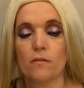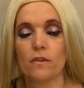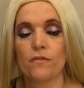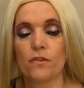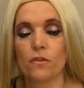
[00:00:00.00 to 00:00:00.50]

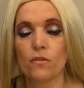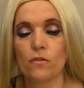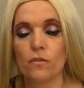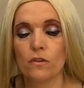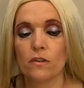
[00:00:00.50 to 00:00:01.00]

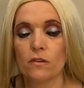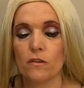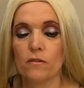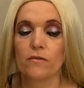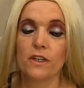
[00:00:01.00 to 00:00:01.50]
review
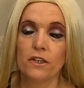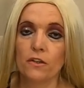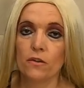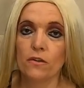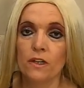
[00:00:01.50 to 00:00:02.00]

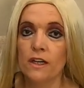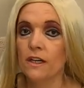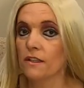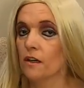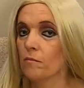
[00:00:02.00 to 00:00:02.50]
video
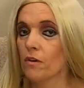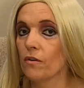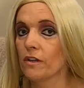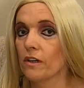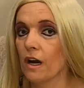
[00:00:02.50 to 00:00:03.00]
down
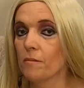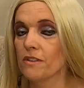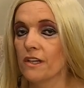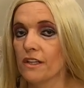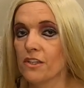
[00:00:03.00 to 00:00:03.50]
below in the
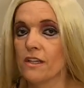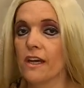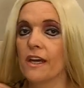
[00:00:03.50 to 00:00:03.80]
comment section.